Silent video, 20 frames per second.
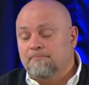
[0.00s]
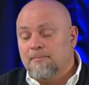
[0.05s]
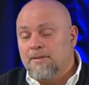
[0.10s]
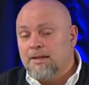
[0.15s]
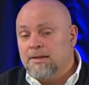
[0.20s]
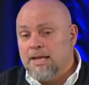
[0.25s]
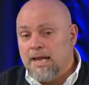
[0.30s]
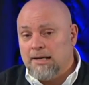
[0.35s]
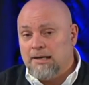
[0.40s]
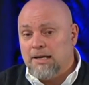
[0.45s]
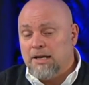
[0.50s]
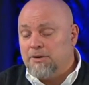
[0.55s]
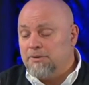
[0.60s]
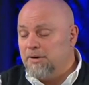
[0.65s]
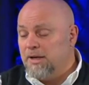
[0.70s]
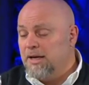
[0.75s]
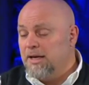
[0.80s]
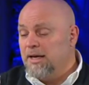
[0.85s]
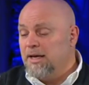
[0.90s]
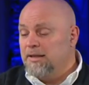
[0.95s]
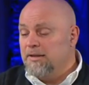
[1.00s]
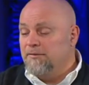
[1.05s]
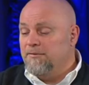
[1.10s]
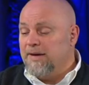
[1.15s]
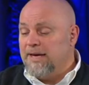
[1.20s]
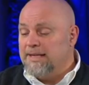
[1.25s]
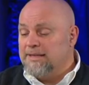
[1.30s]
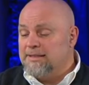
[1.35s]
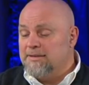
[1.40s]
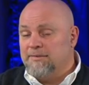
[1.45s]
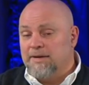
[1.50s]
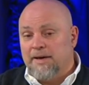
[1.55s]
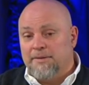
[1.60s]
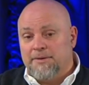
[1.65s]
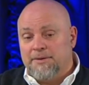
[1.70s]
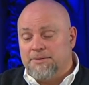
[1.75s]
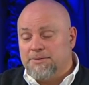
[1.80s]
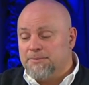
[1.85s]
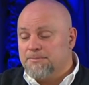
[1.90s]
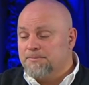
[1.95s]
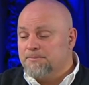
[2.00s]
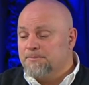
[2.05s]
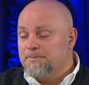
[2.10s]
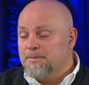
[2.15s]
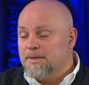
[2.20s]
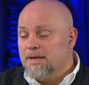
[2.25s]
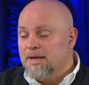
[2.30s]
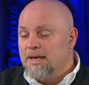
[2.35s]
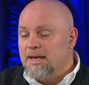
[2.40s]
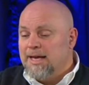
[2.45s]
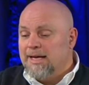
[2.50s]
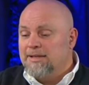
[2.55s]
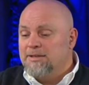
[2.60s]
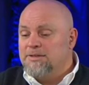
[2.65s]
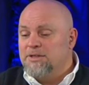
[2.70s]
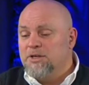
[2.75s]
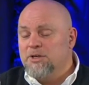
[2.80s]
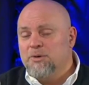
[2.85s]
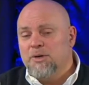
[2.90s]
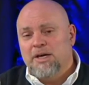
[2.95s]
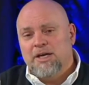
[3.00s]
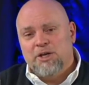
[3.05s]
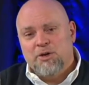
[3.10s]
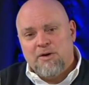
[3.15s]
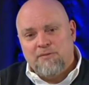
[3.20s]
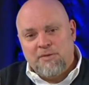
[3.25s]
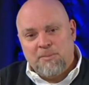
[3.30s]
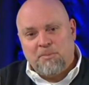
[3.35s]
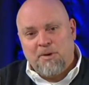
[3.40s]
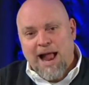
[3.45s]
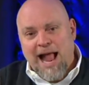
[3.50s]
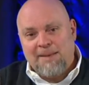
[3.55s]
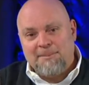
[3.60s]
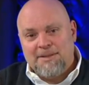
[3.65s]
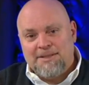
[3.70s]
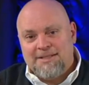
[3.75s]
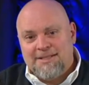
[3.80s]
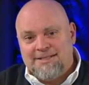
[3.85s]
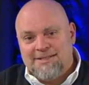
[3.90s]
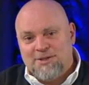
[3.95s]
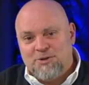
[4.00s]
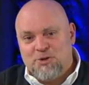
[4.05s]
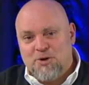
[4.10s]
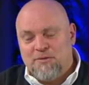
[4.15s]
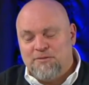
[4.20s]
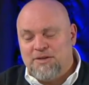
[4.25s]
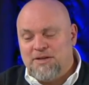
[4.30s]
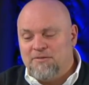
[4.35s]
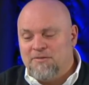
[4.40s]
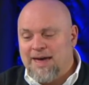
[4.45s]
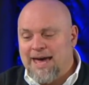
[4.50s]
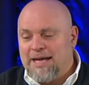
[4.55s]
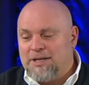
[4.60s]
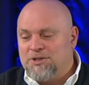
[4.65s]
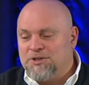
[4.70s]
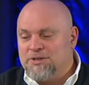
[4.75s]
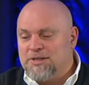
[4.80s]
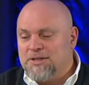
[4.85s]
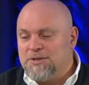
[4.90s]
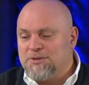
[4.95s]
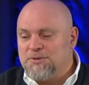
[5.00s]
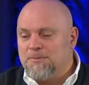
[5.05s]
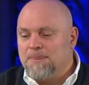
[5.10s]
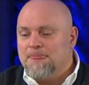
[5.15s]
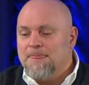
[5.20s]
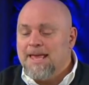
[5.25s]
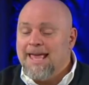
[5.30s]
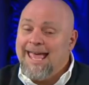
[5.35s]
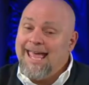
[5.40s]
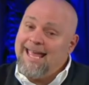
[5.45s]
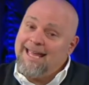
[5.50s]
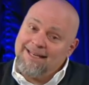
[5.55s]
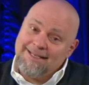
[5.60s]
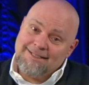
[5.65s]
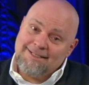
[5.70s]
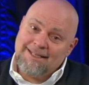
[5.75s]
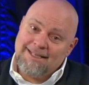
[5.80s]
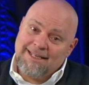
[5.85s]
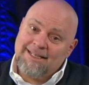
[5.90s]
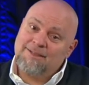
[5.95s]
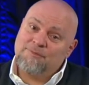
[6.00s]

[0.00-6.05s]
let alone the faiths of others? And so you have the pragmatist and you have the evangelist. And uh,